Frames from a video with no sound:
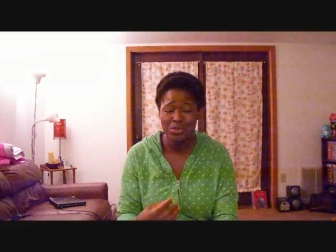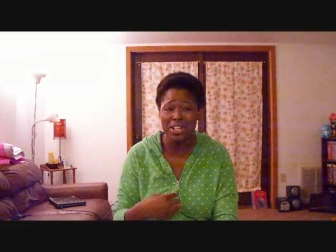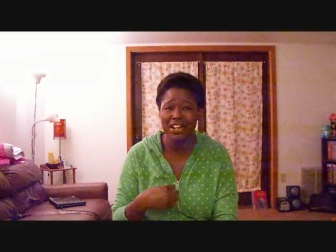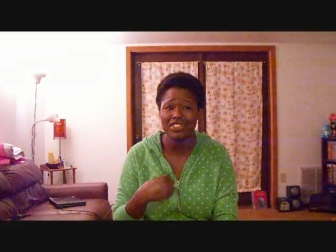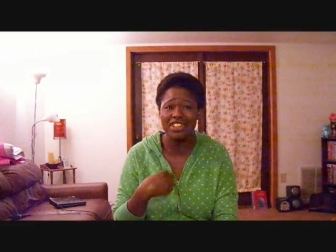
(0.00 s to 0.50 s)

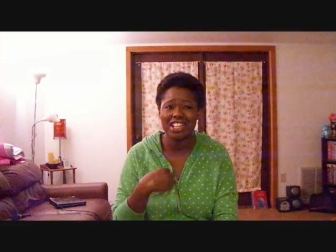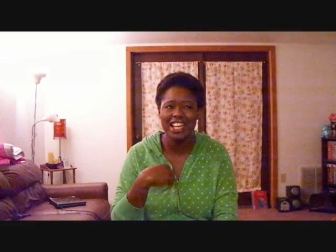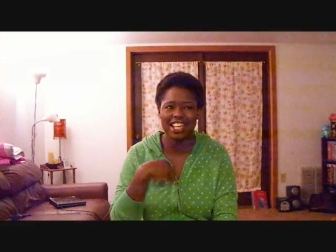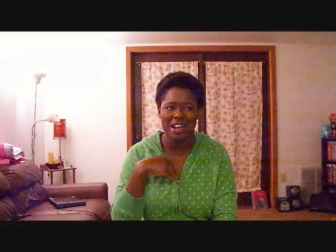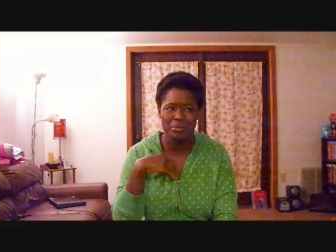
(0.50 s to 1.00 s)
when I feel
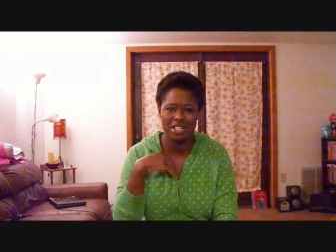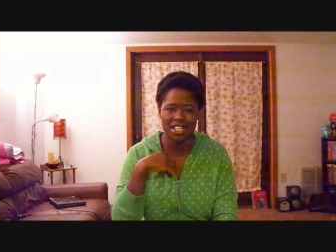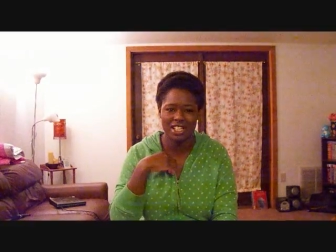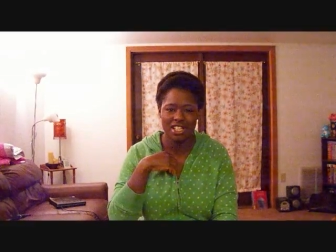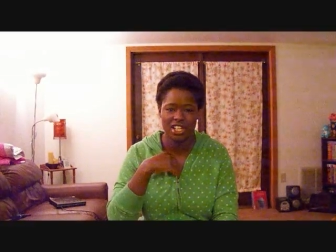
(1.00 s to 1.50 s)
like I'm
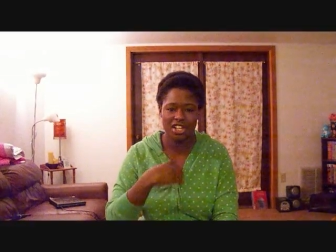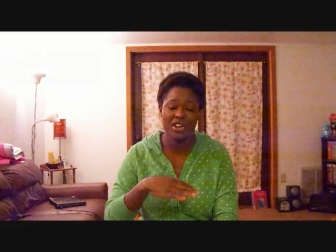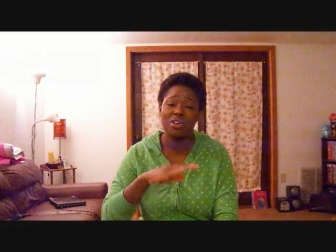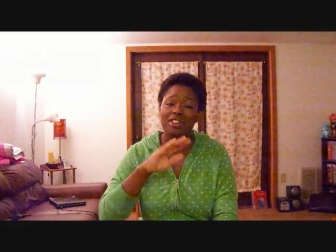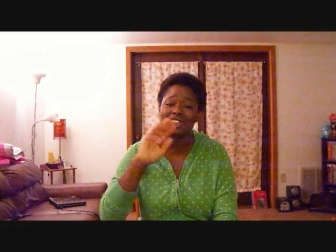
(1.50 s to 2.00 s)
gonna
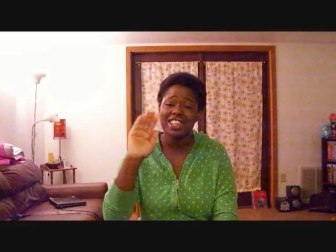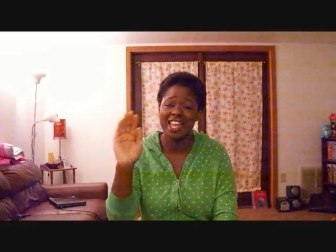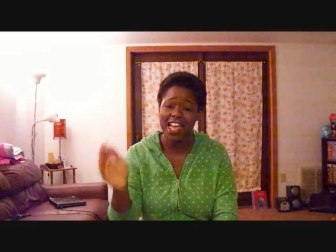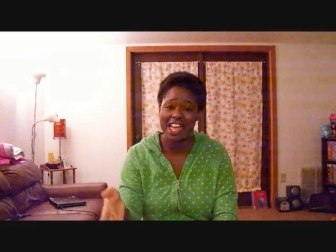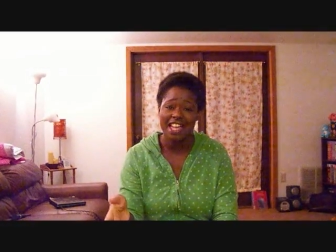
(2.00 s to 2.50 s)
go over
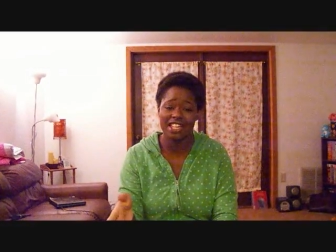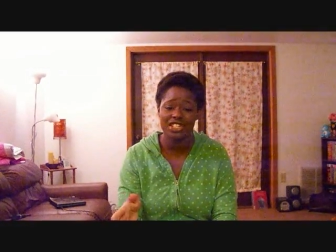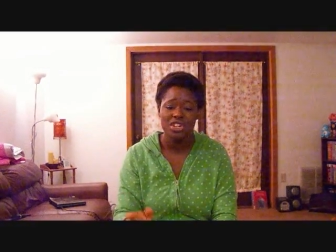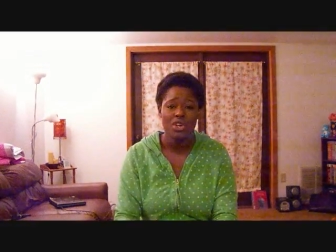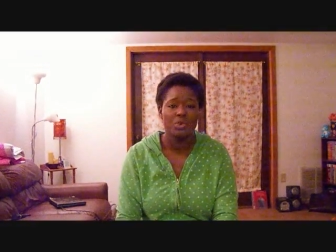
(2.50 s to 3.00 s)
the
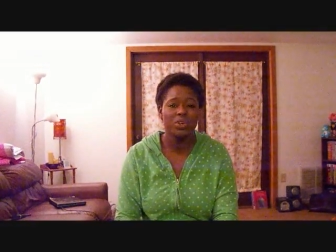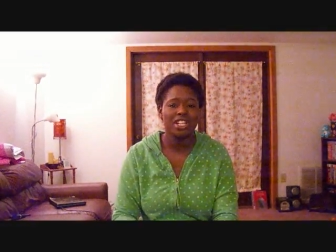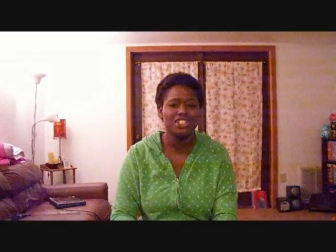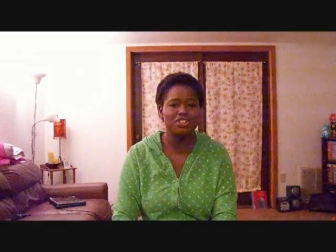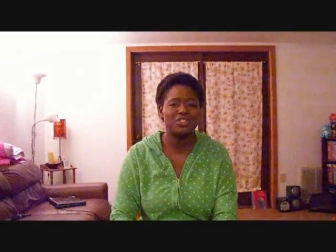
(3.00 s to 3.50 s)
edge,
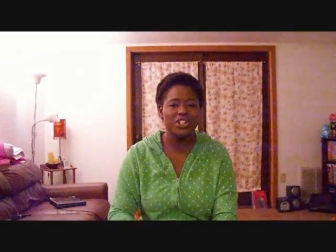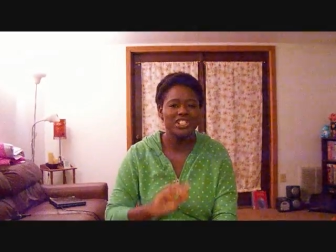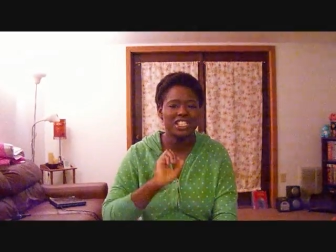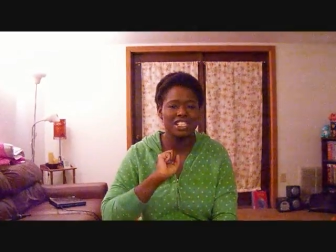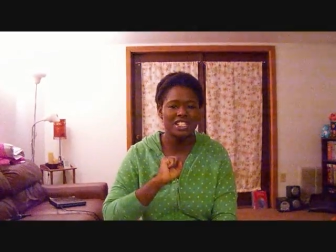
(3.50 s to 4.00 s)
what I do
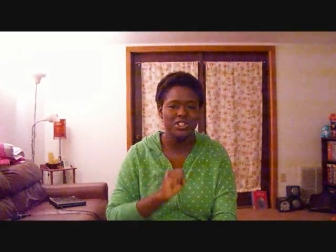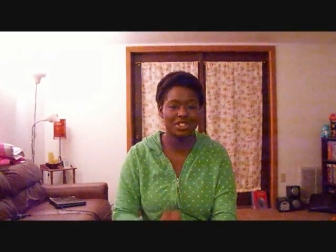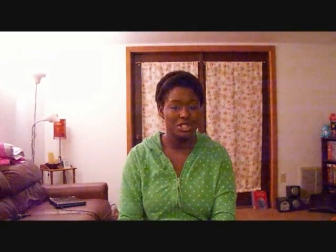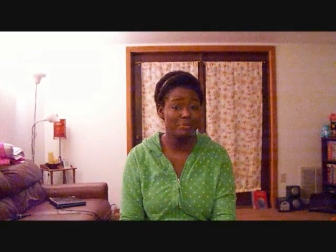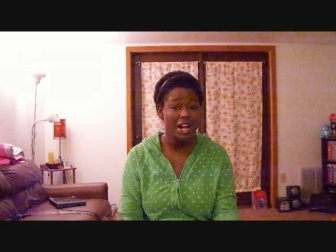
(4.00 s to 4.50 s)
first is go
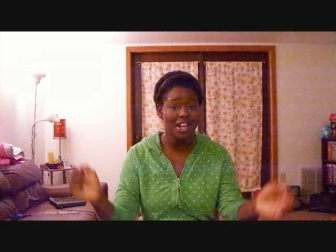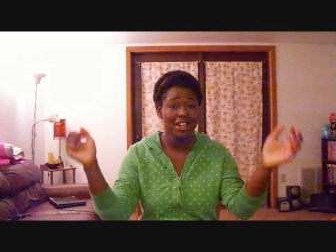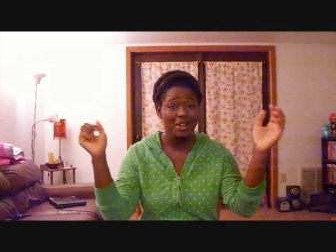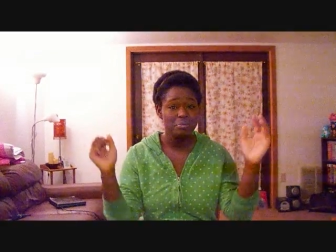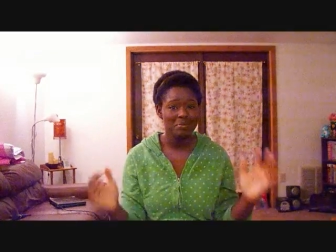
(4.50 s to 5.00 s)
to my
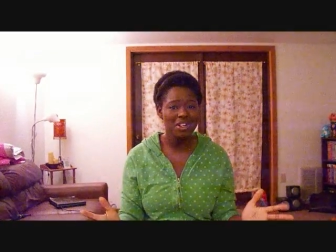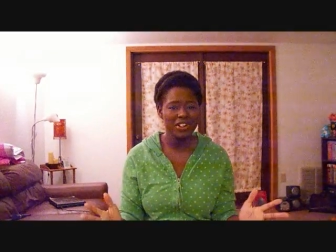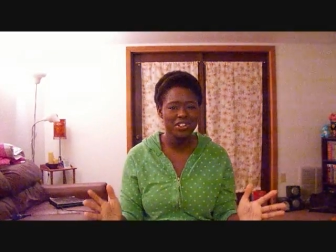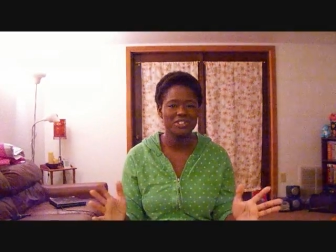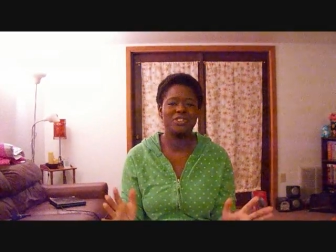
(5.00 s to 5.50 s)

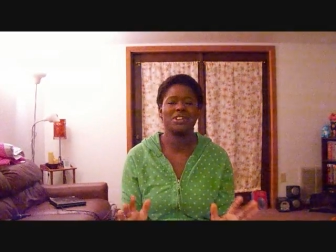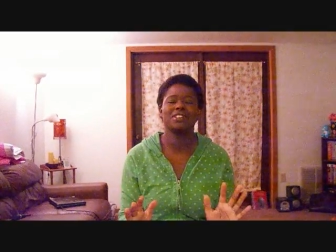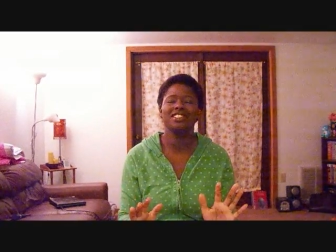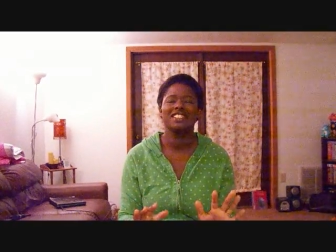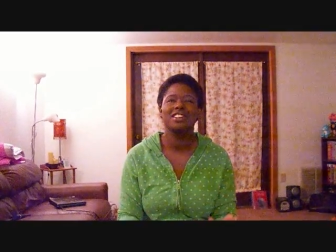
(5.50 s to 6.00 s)
miracle
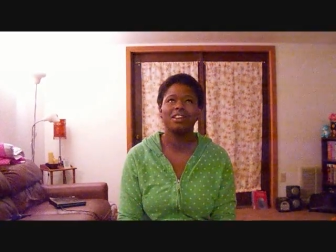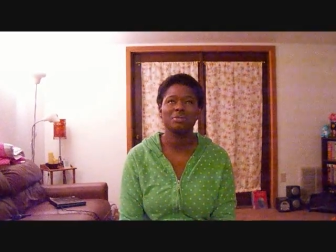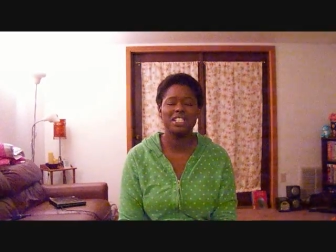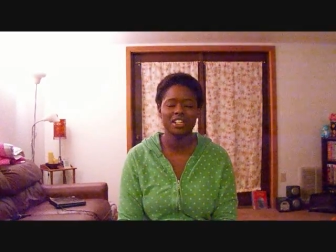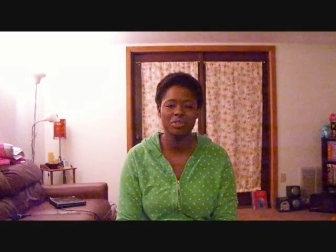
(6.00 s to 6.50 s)
food. So I'm
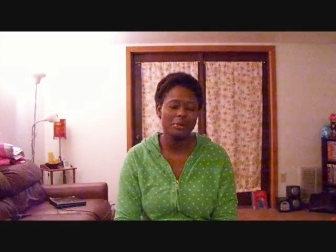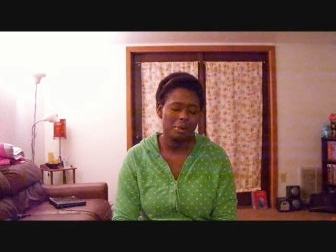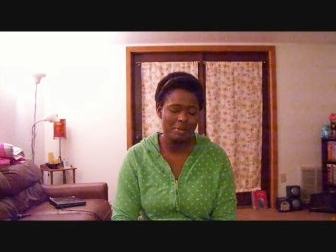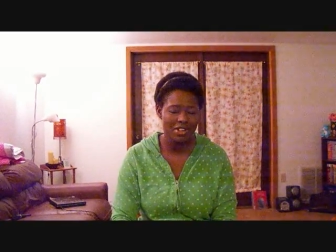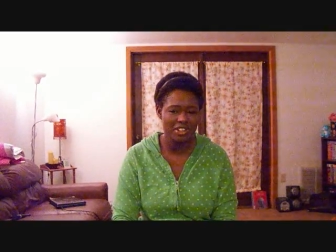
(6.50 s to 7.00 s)
gonna tell you what
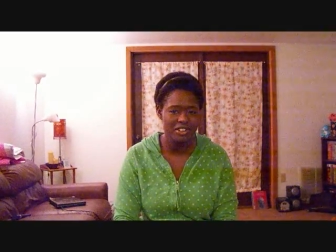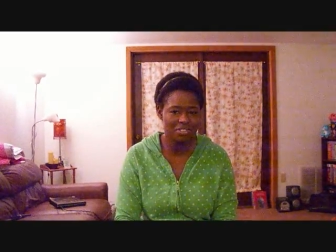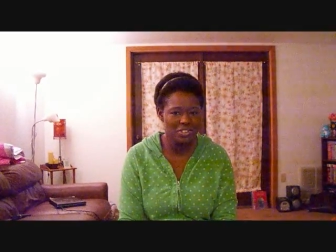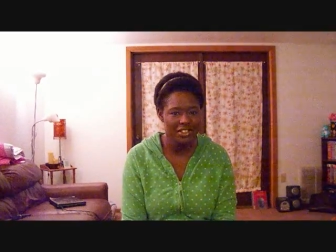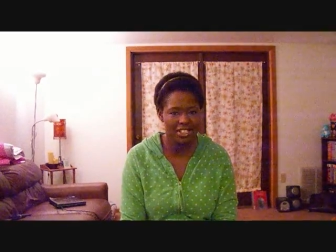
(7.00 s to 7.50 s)
my miracle
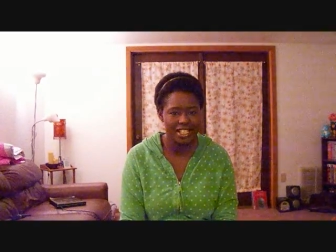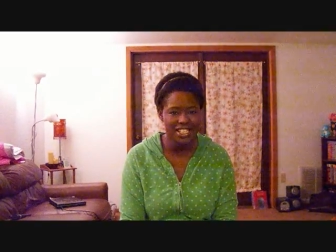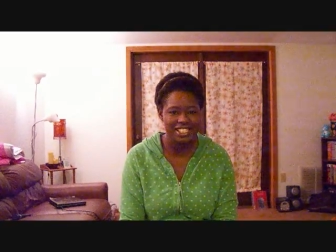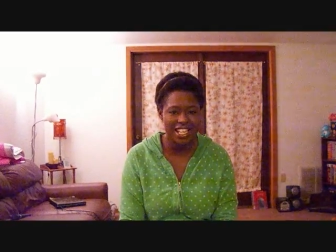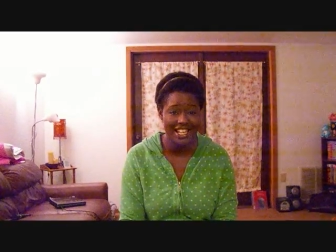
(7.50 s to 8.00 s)
food
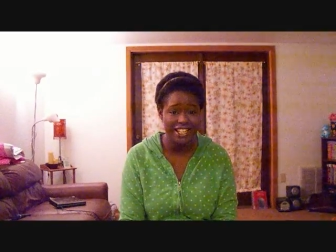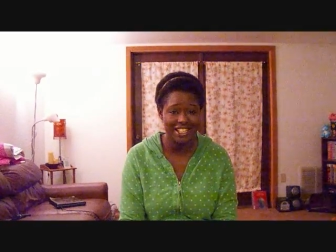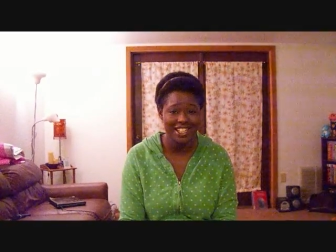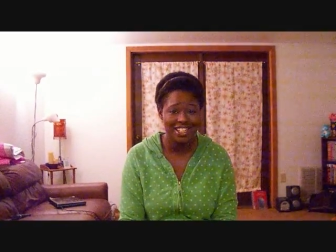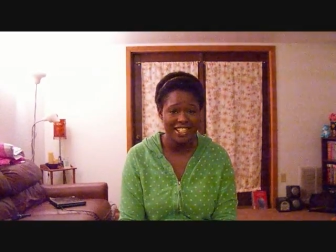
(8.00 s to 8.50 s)
is,
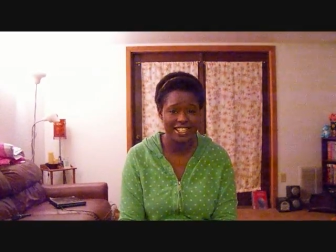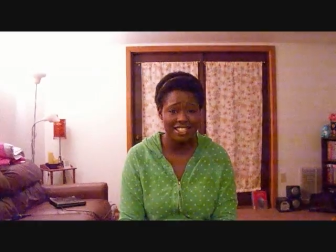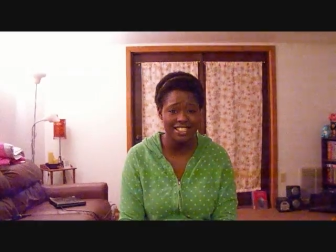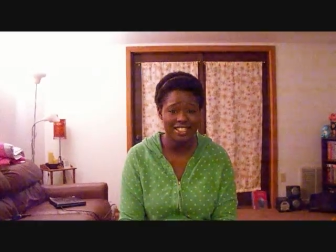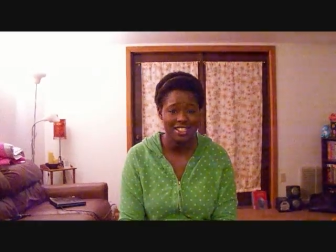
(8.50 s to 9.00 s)
and it
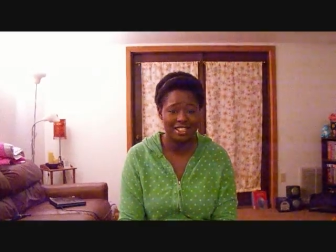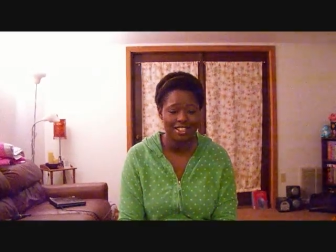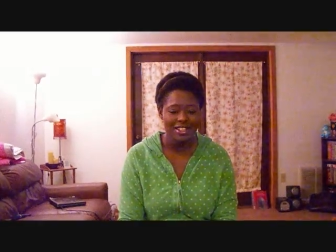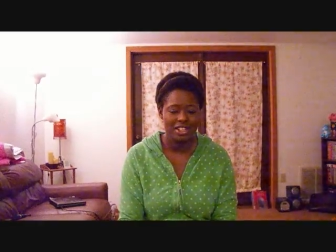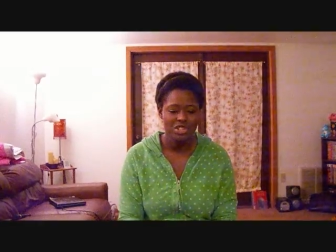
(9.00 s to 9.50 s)
is,
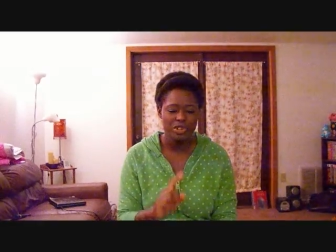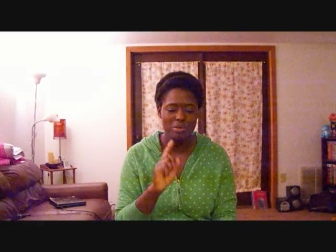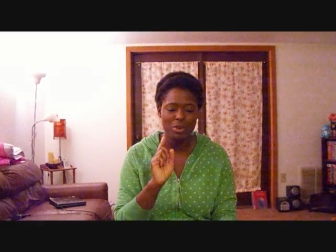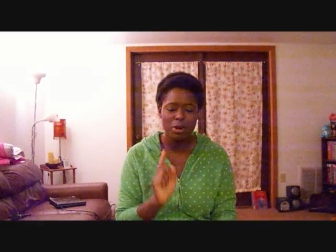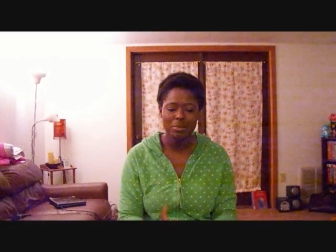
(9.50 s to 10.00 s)

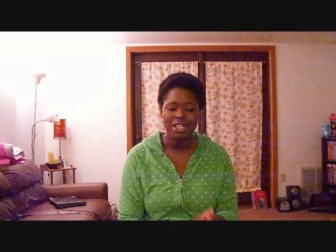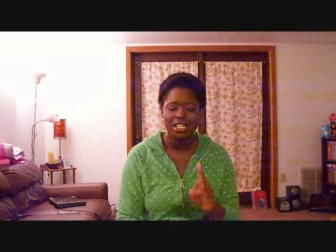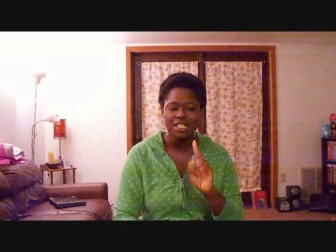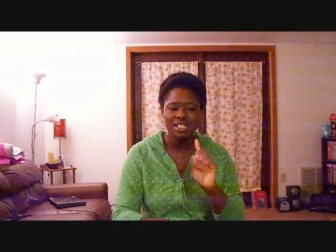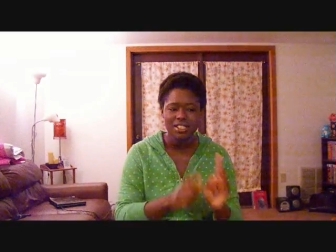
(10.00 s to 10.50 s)
drum roll
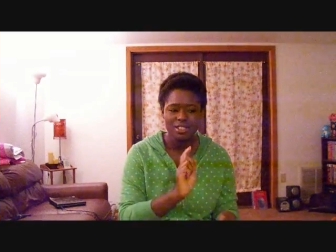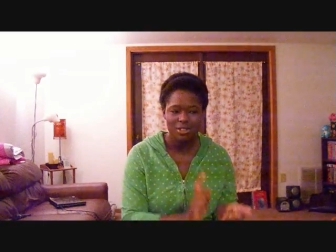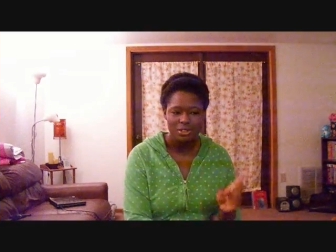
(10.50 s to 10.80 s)
please,